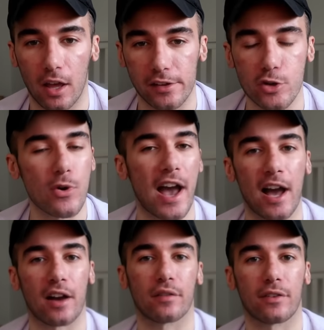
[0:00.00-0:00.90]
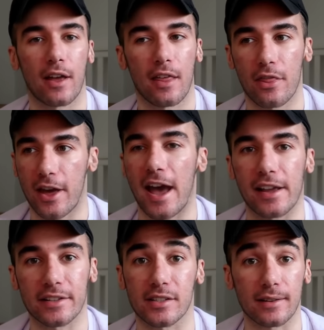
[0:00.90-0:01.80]
you have
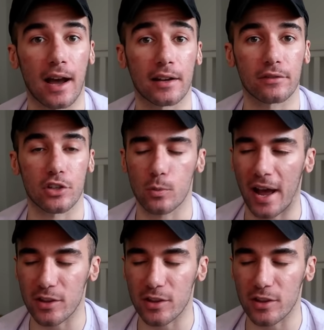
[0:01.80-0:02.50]
that inside of you.